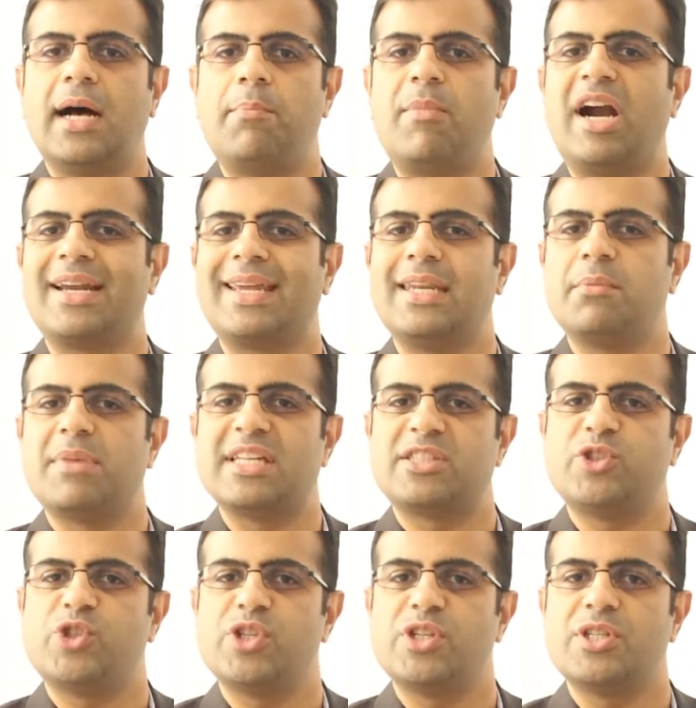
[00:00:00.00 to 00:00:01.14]
marketing
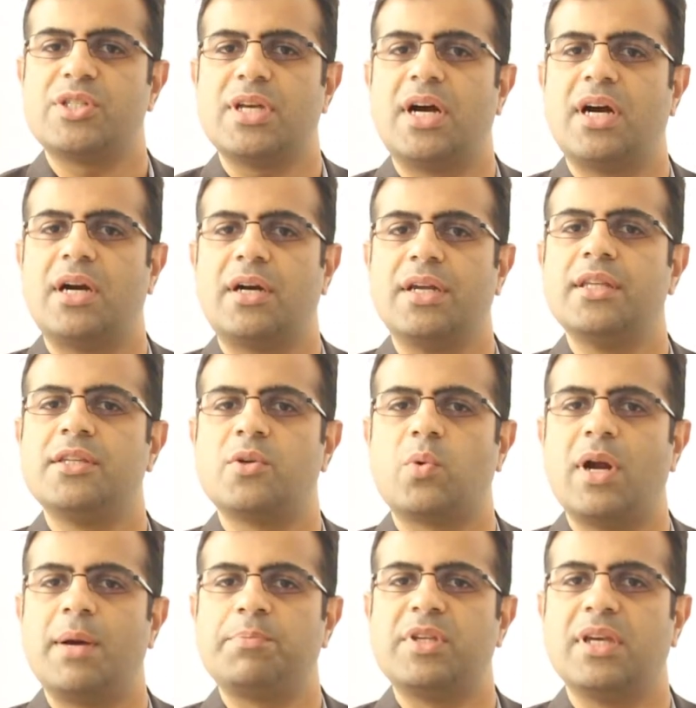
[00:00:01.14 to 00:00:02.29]
messages are
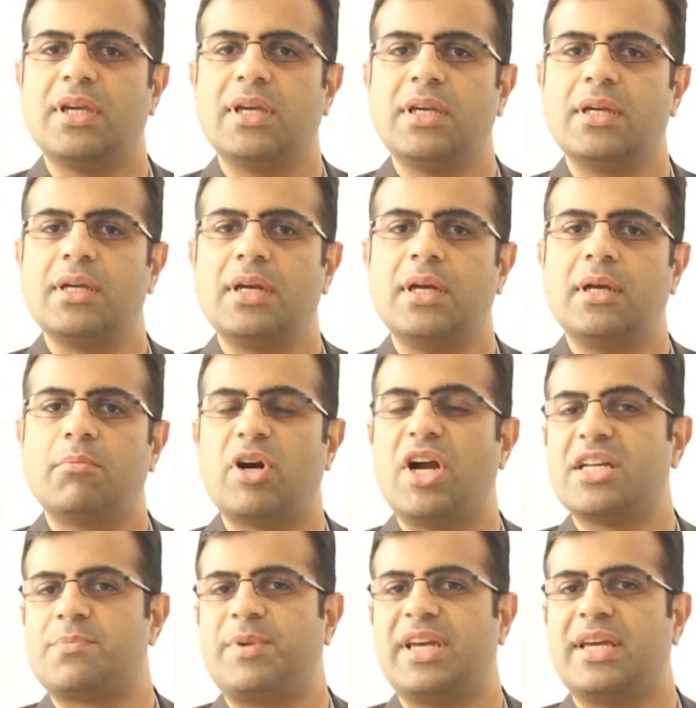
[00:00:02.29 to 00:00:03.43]
interrupting
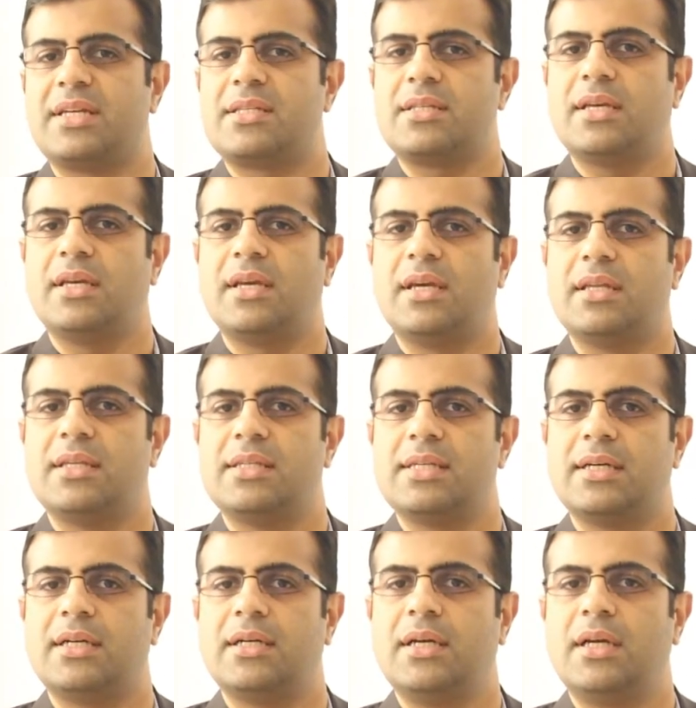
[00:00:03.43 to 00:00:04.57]
prospects and
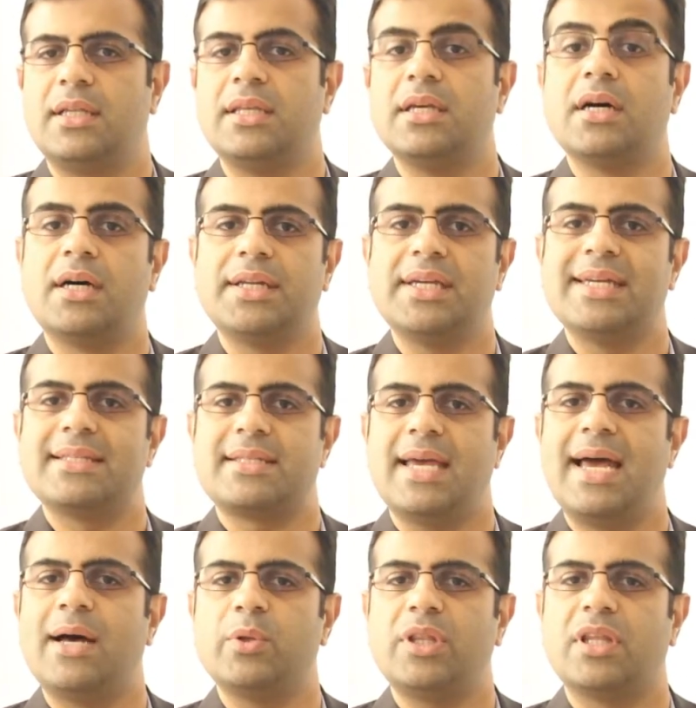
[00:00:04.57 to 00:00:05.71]
the audience
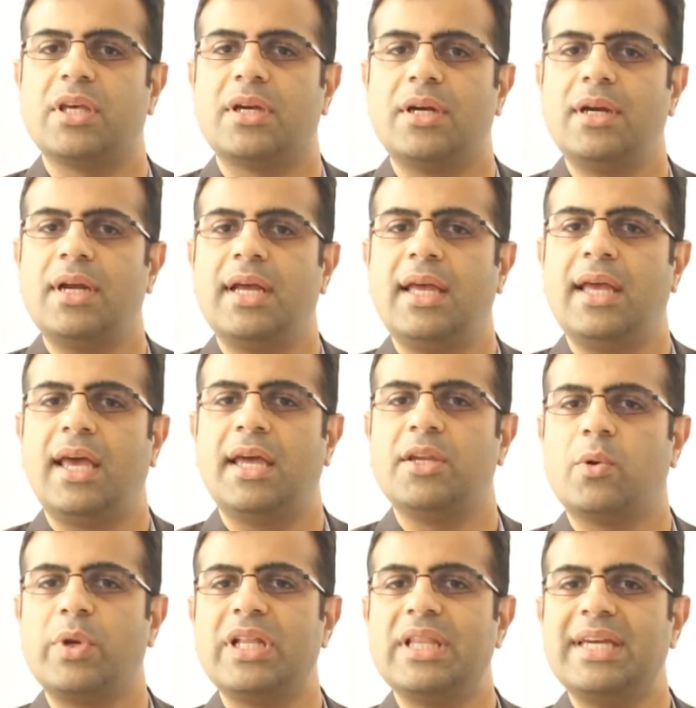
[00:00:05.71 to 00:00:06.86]
out there, and
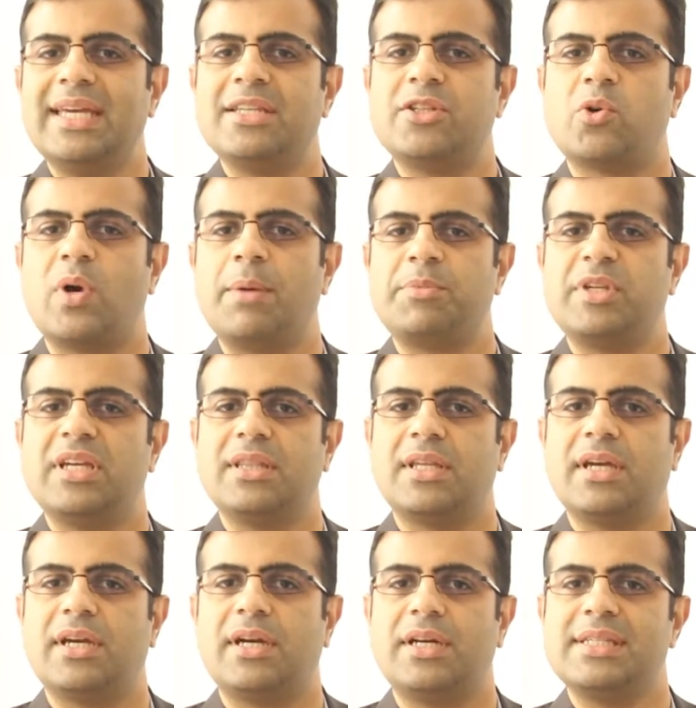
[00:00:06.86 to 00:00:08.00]
you're really interrupting
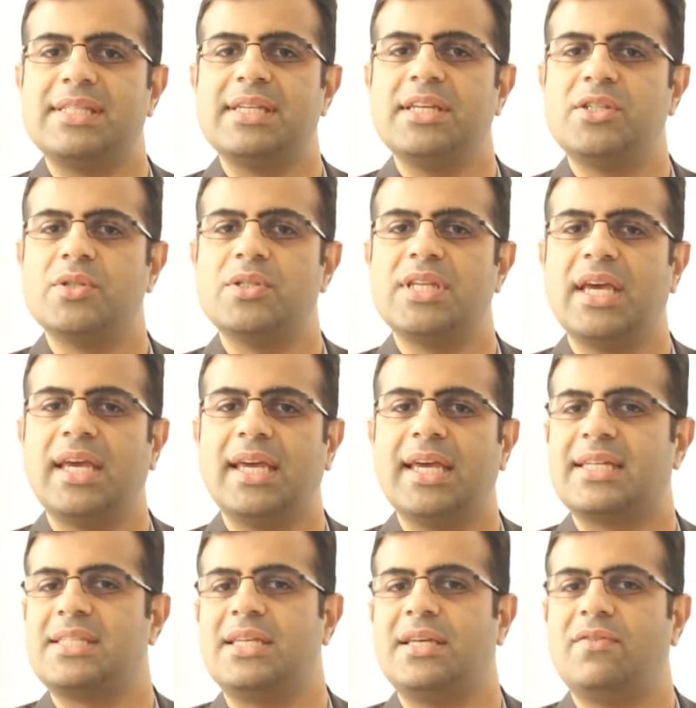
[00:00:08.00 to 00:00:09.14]
their day-to-day
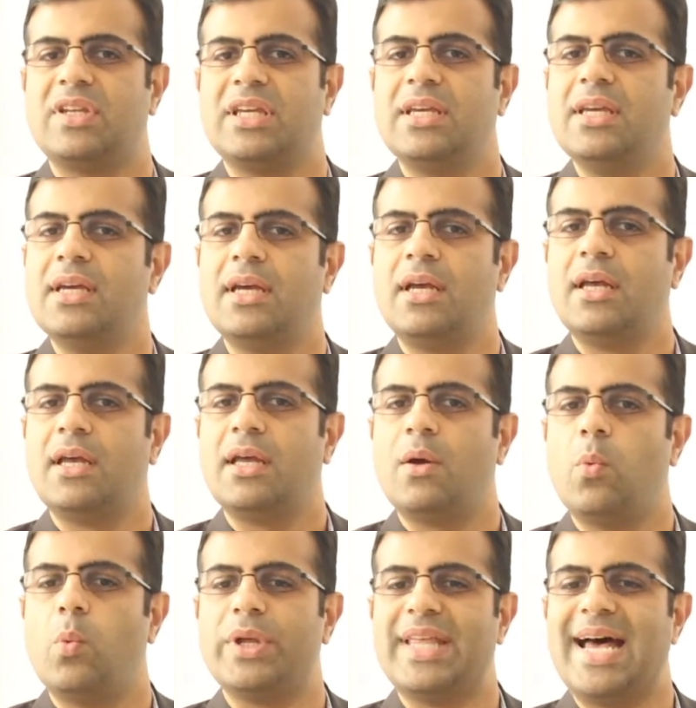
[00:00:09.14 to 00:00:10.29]
activity
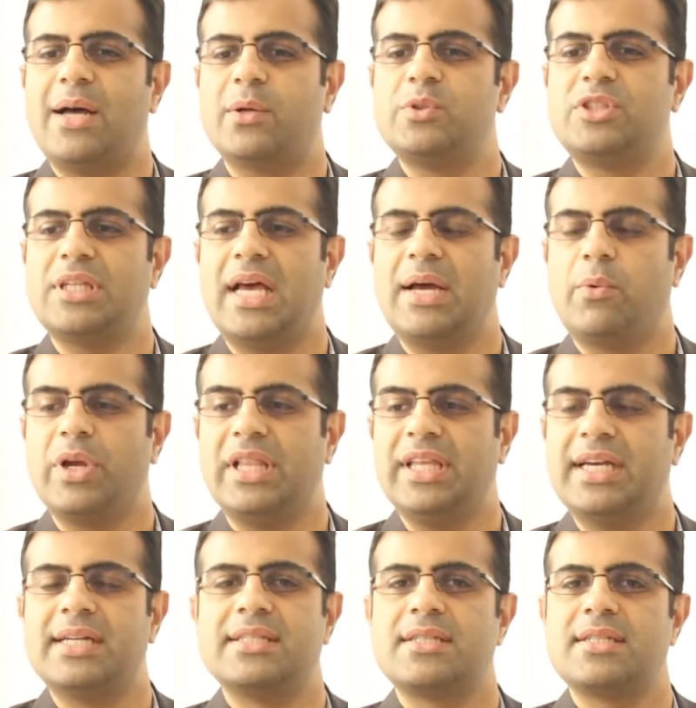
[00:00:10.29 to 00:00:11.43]
without
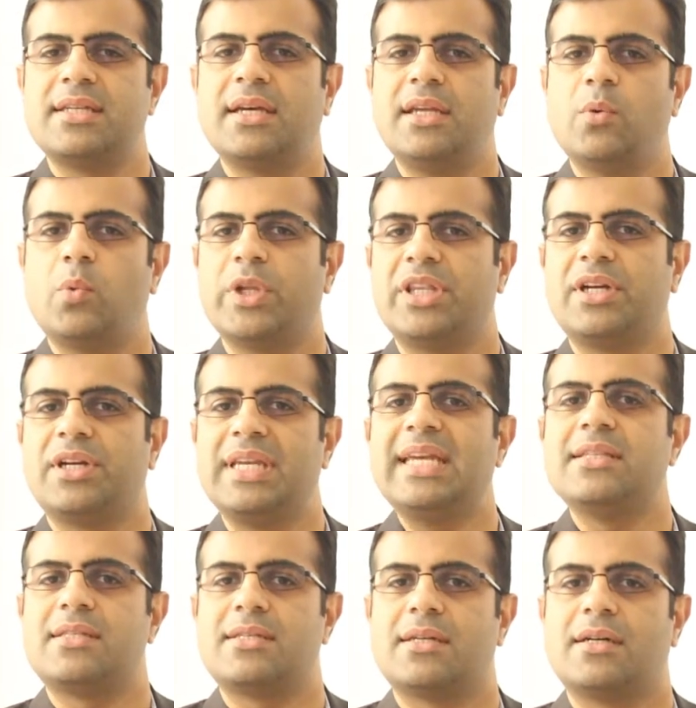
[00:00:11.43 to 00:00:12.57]
really understanding what their
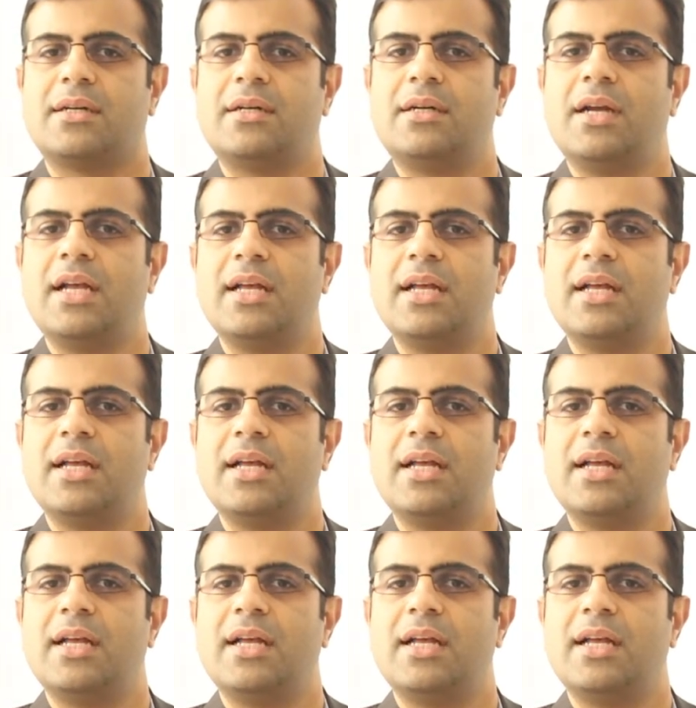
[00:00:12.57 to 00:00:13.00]
needs are.